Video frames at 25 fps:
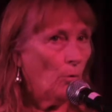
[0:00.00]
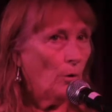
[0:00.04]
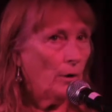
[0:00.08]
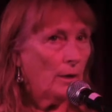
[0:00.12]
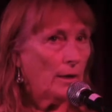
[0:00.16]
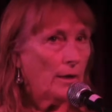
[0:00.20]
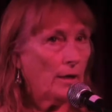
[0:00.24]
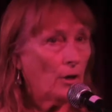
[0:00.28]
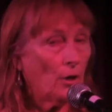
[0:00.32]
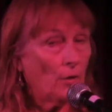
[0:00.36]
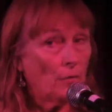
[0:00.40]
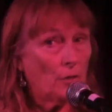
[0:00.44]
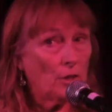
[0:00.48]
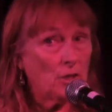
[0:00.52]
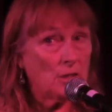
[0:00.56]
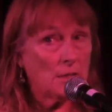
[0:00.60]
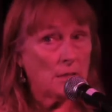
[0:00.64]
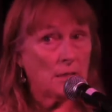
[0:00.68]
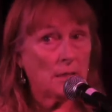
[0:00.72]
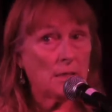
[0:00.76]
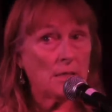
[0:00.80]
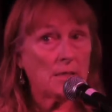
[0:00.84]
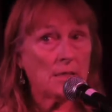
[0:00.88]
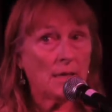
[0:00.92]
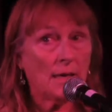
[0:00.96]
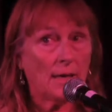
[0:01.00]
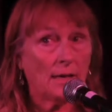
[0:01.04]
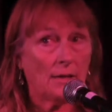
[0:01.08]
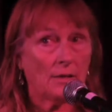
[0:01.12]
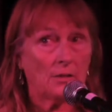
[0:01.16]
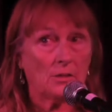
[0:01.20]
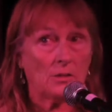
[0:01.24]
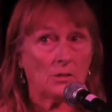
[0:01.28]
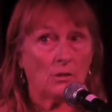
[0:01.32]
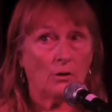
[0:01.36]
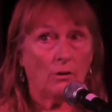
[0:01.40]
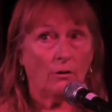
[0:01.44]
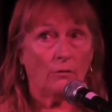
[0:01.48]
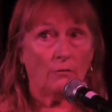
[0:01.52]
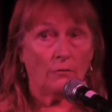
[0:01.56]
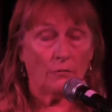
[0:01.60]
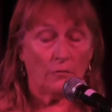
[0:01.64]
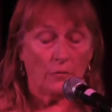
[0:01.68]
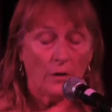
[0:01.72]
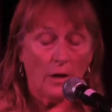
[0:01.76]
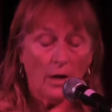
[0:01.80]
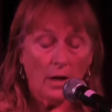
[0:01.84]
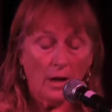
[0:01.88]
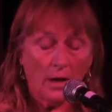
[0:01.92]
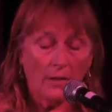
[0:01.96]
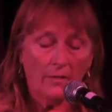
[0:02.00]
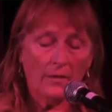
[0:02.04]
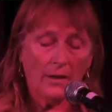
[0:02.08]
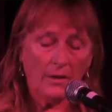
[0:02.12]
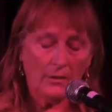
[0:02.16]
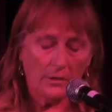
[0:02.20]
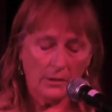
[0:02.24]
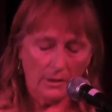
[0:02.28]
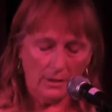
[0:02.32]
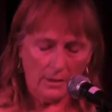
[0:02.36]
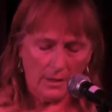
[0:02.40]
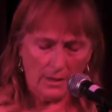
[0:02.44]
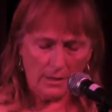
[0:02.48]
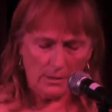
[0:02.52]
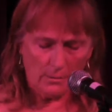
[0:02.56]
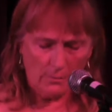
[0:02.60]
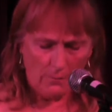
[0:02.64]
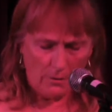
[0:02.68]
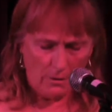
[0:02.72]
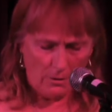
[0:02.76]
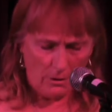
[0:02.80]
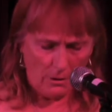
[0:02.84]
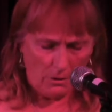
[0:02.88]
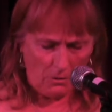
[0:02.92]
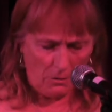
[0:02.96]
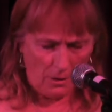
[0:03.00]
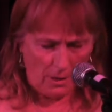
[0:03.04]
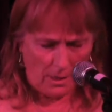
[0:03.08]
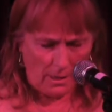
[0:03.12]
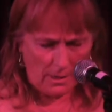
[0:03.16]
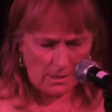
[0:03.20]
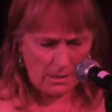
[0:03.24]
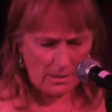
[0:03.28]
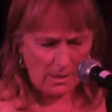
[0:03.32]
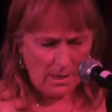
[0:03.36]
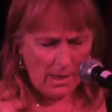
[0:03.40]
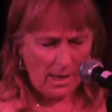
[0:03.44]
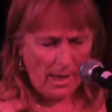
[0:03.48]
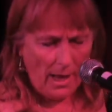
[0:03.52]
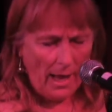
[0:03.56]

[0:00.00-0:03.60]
working on the details of, and I think that's very great.